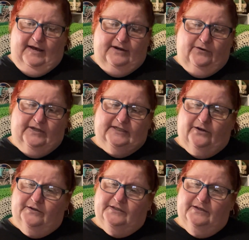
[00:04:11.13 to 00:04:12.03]
I know I
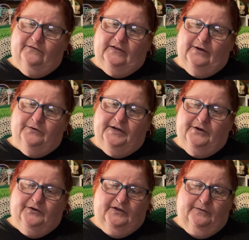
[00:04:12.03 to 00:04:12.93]
saw a sunflower in
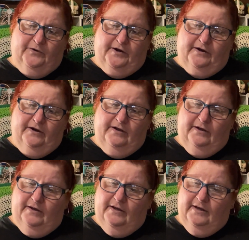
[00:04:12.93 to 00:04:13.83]
here somewhere,
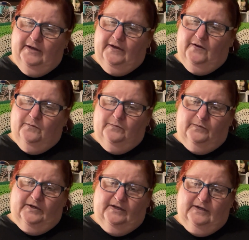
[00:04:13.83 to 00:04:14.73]

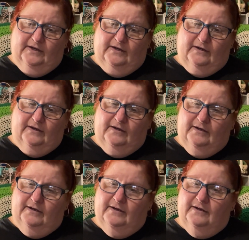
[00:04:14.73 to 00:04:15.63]
but
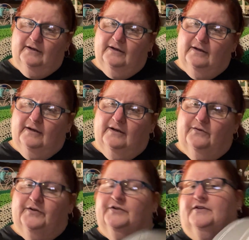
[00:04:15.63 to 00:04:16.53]

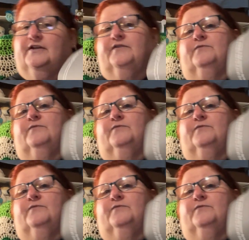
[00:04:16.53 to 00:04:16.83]
there's another